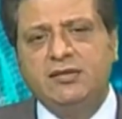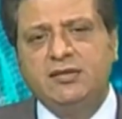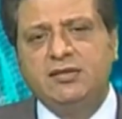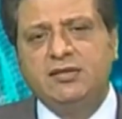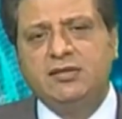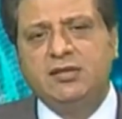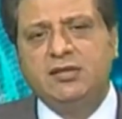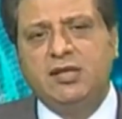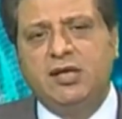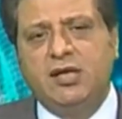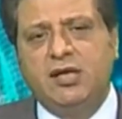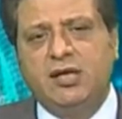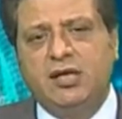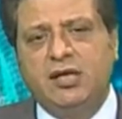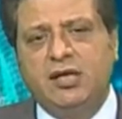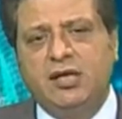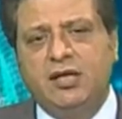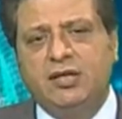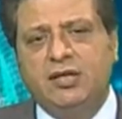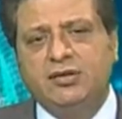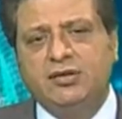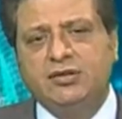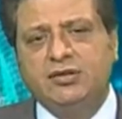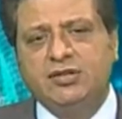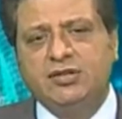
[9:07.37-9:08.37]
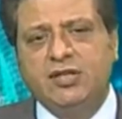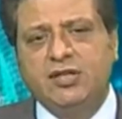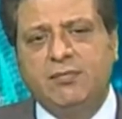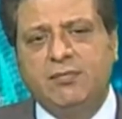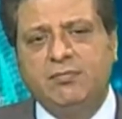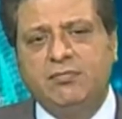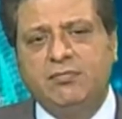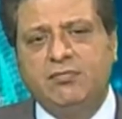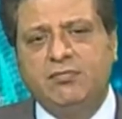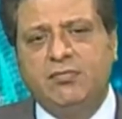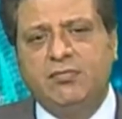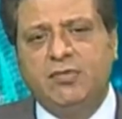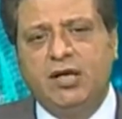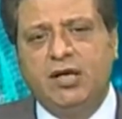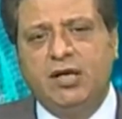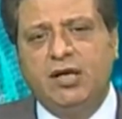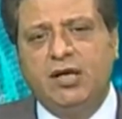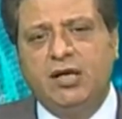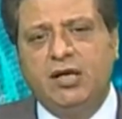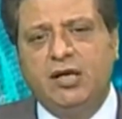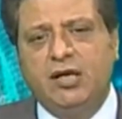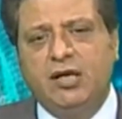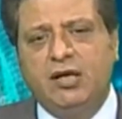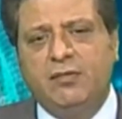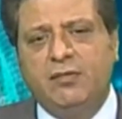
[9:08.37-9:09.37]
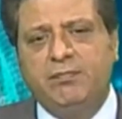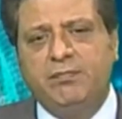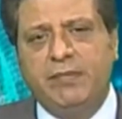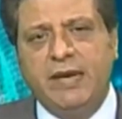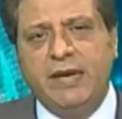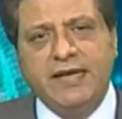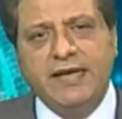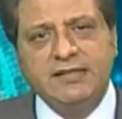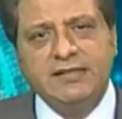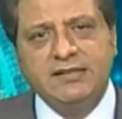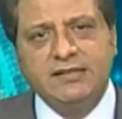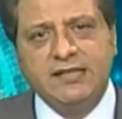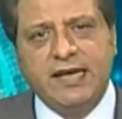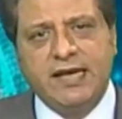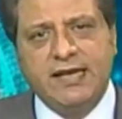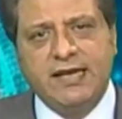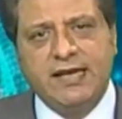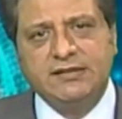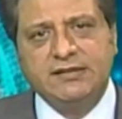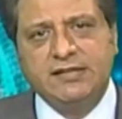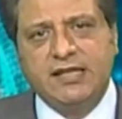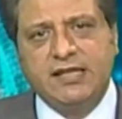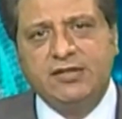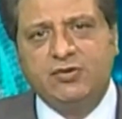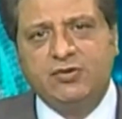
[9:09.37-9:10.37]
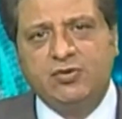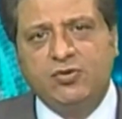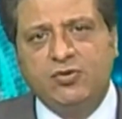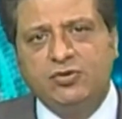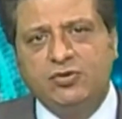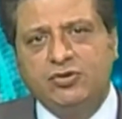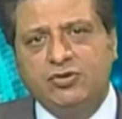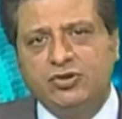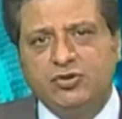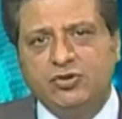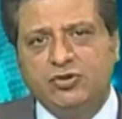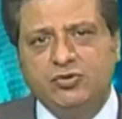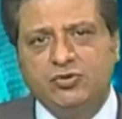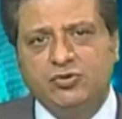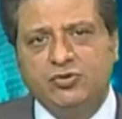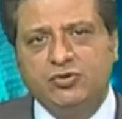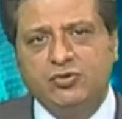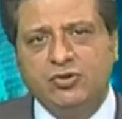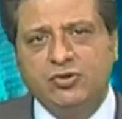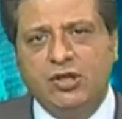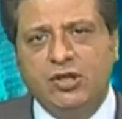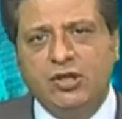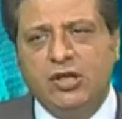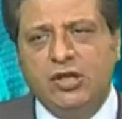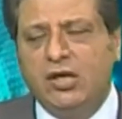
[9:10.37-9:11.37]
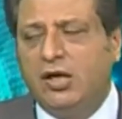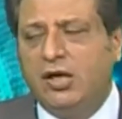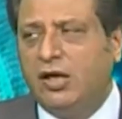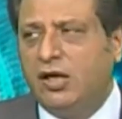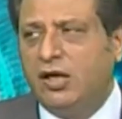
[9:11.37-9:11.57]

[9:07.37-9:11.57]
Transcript: and some banks, as I told you,